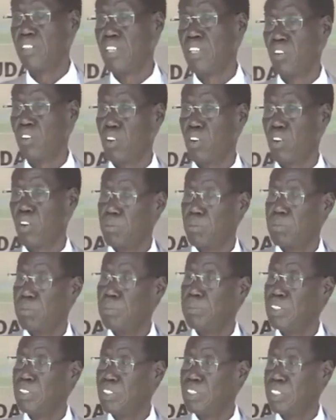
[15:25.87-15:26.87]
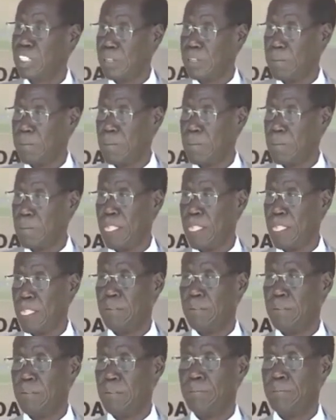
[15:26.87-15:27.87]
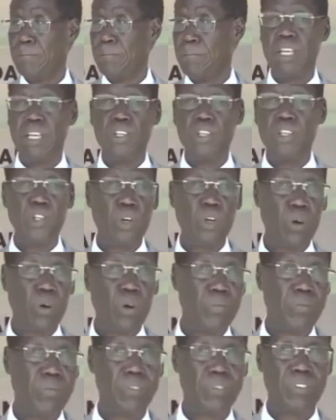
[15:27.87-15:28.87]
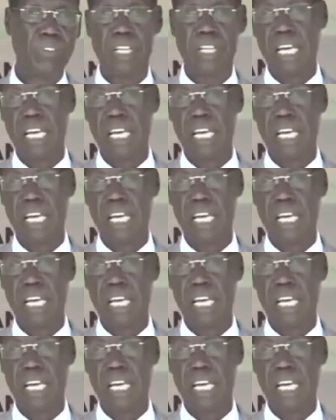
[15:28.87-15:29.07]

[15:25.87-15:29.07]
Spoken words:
Honorable Minister, you know, like